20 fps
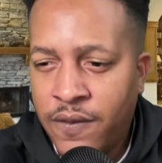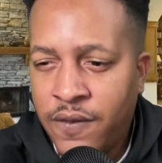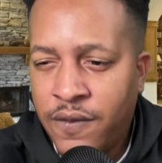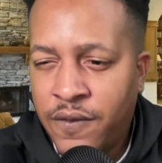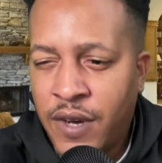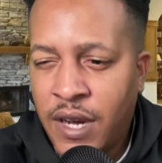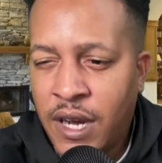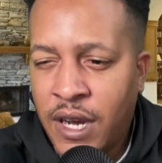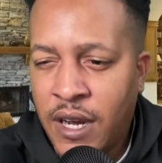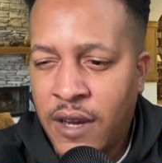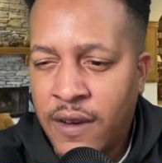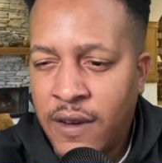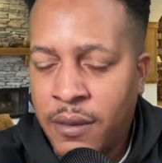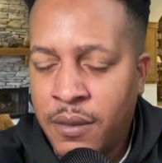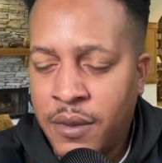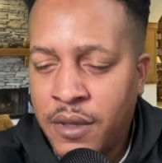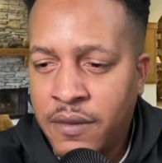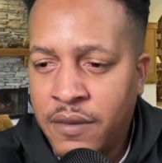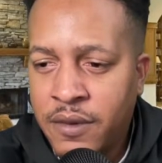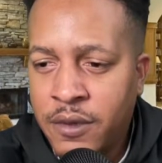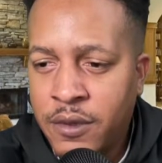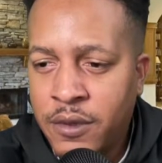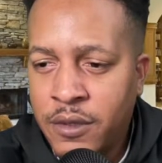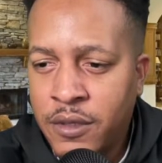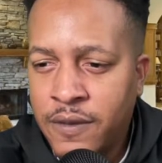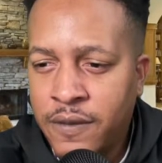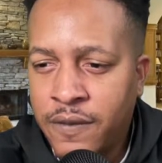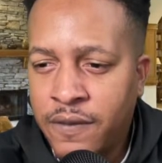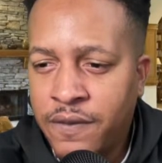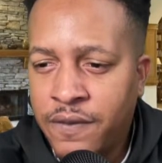Five, I believe it
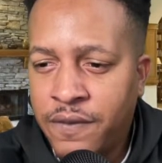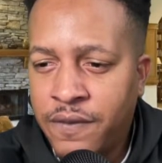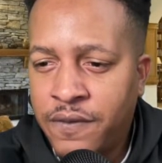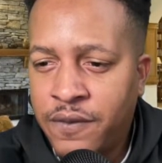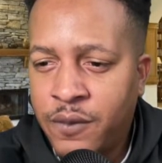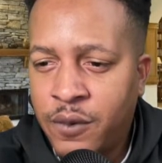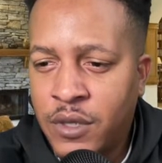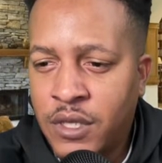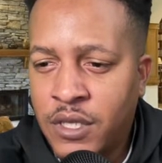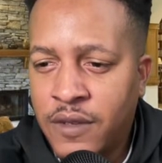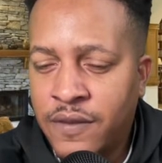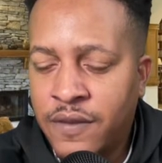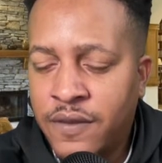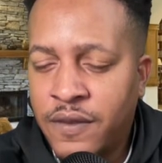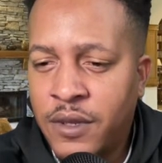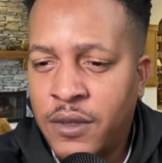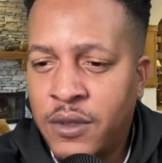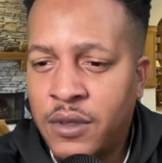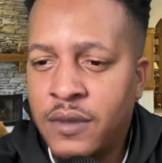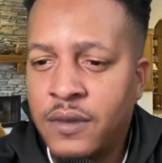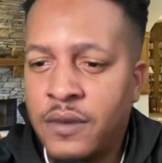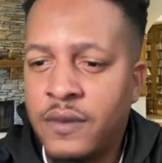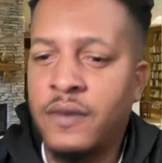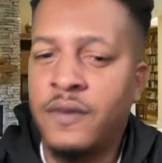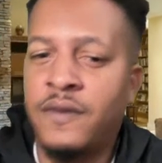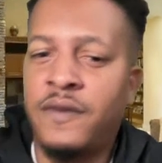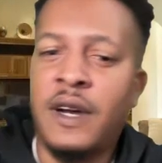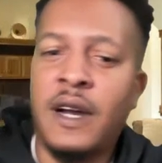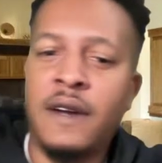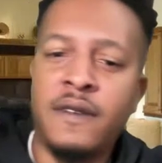was
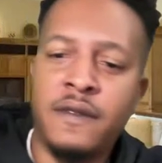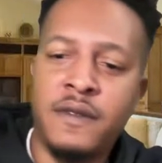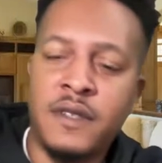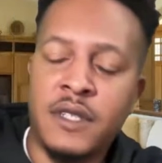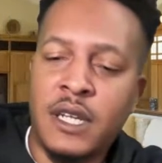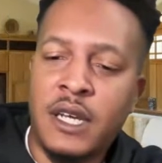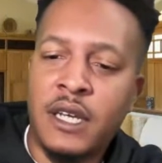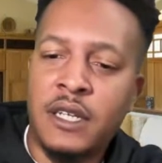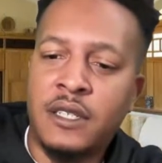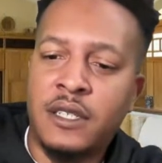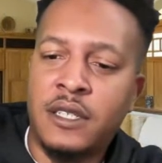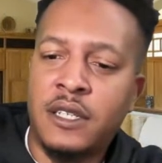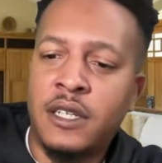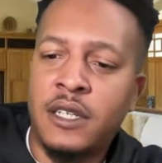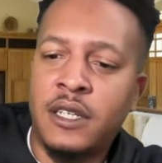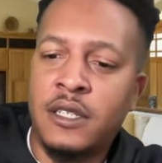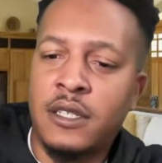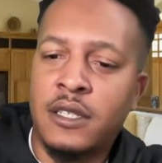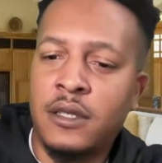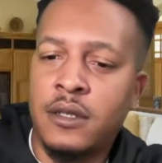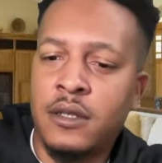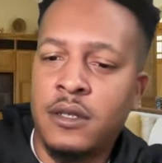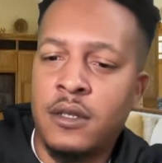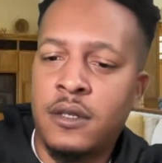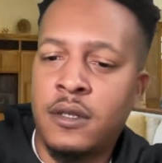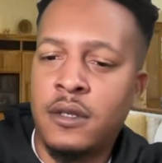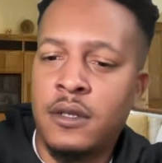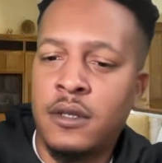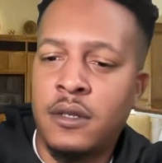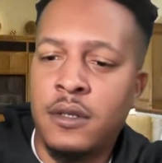five of his last six.
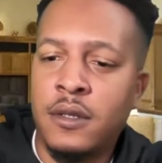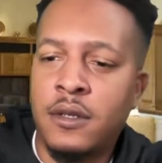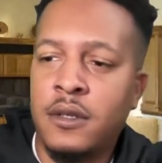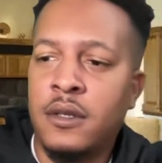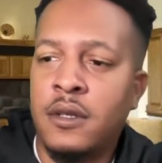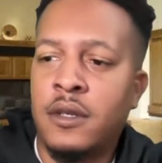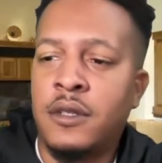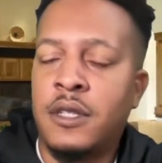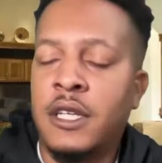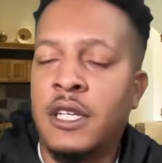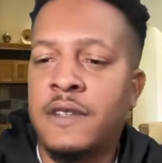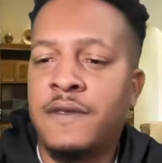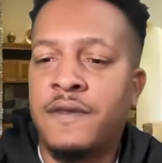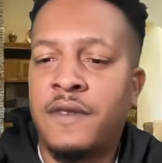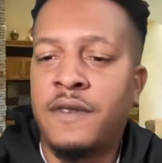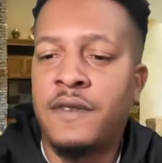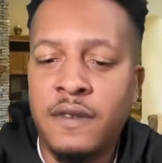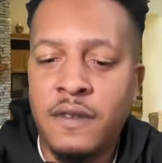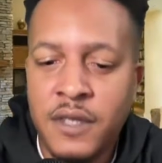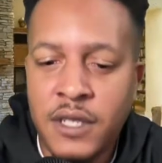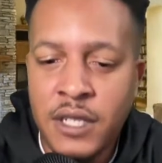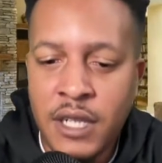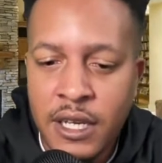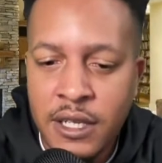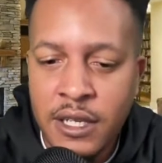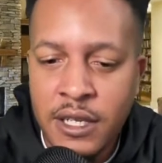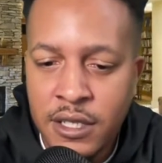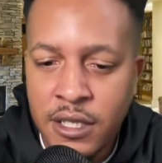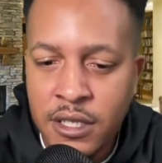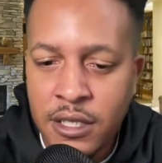I think it's five of his
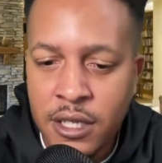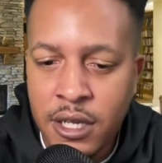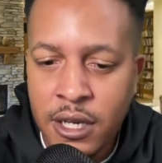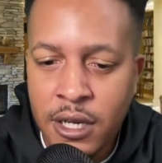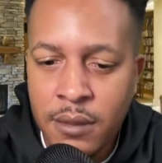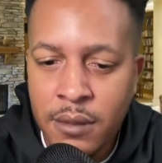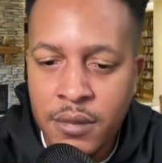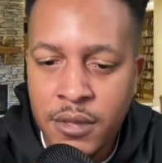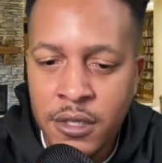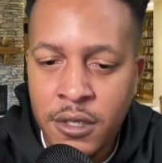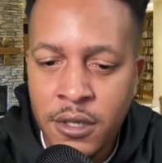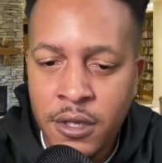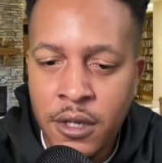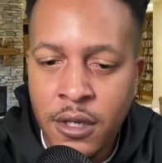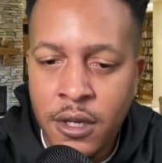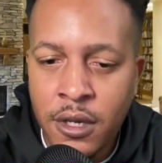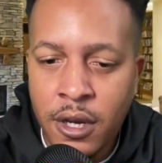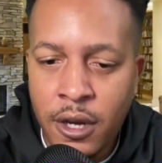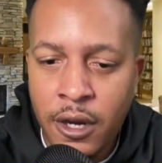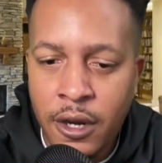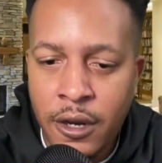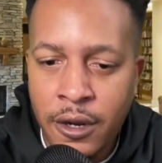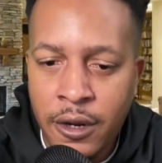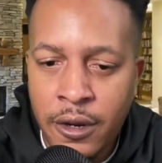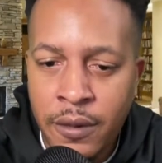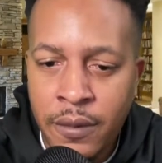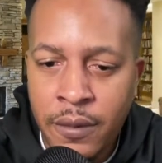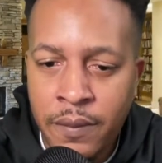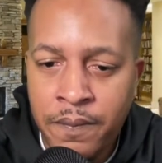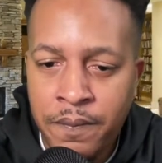last six times
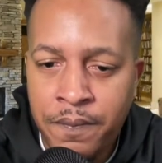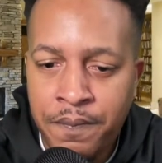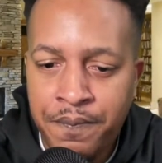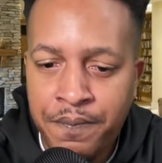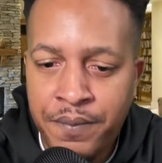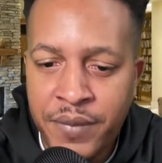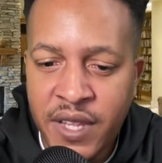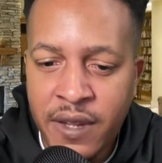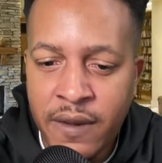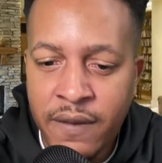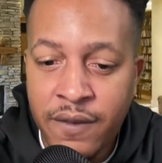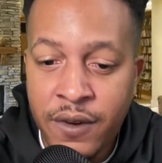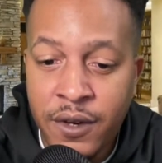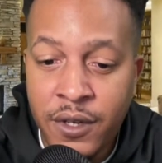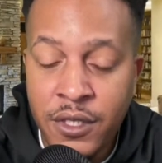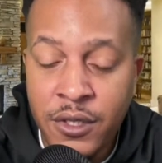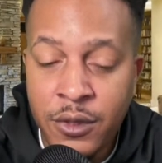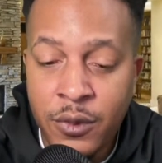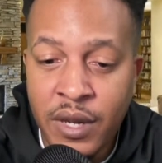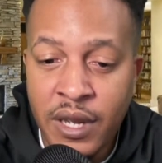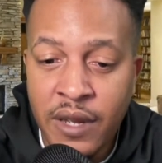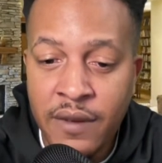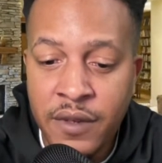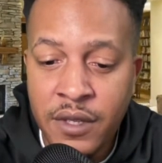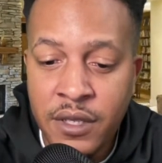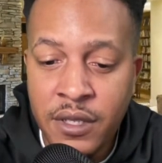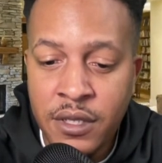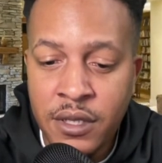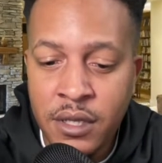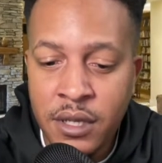um versus the
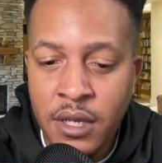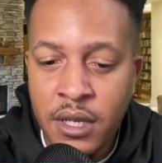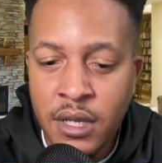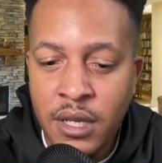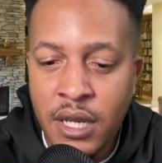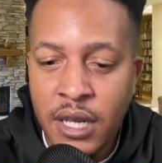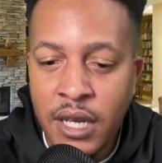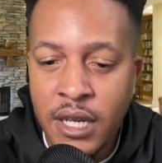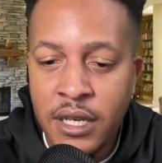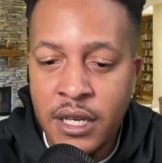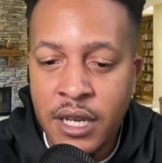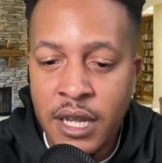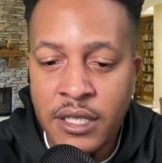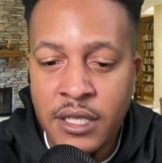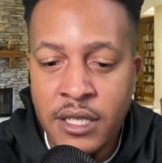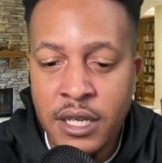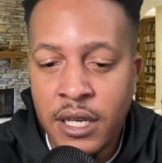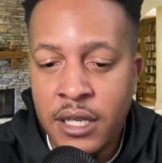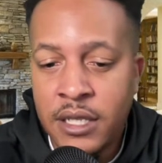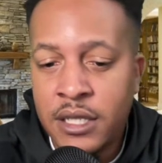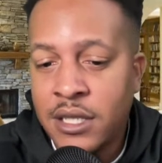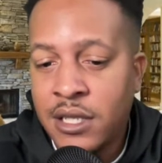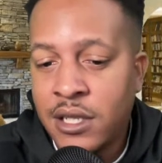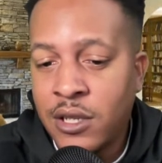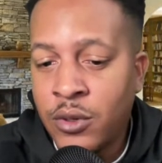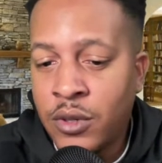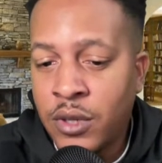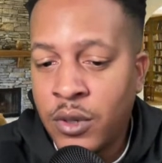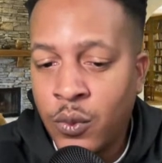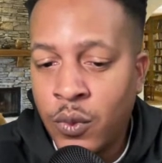Ravens, and that's
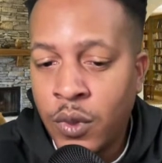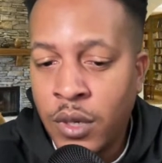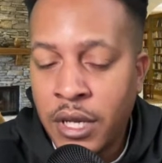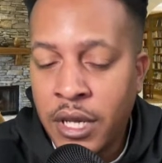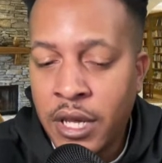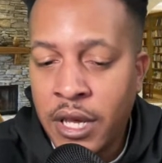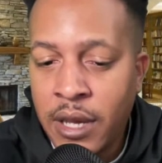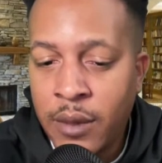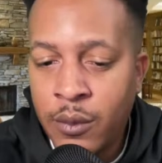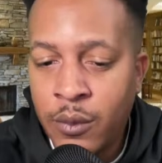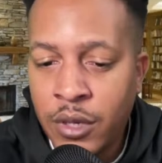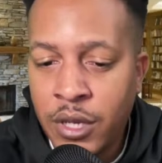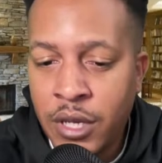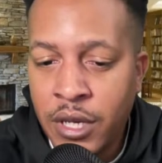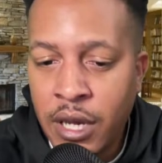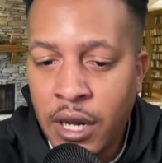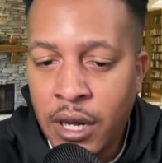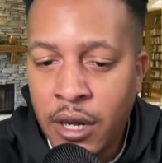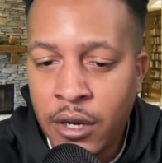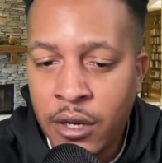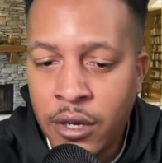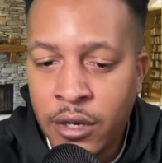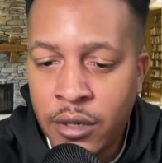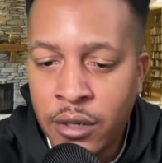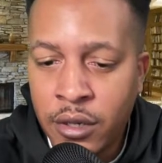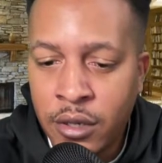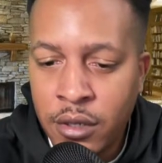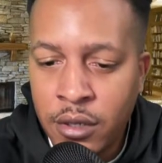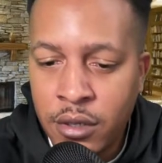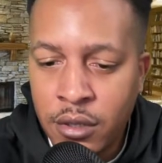excluding one game where he got hurt.
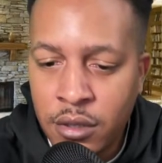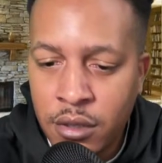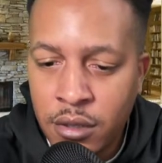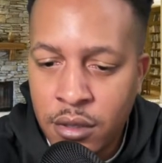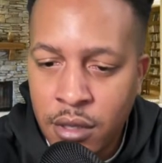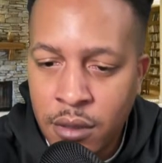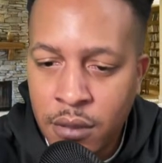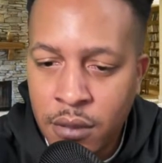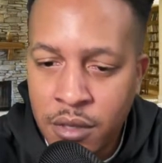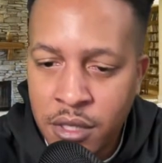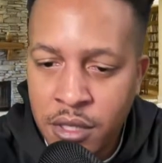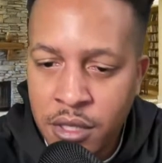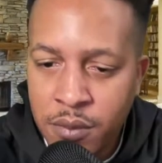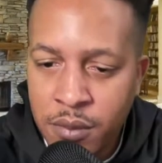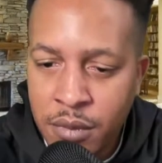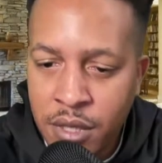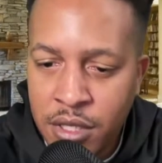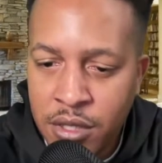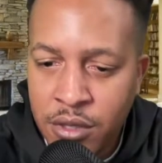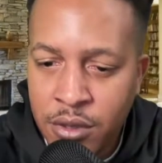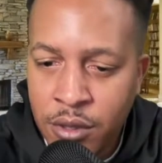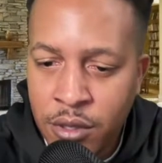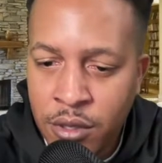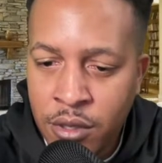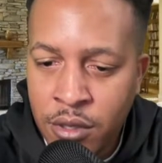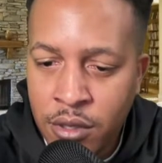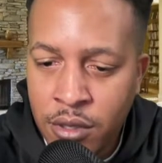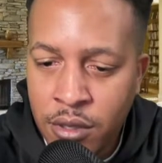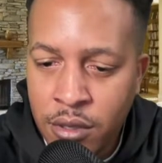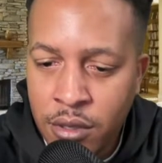So let me just make sure.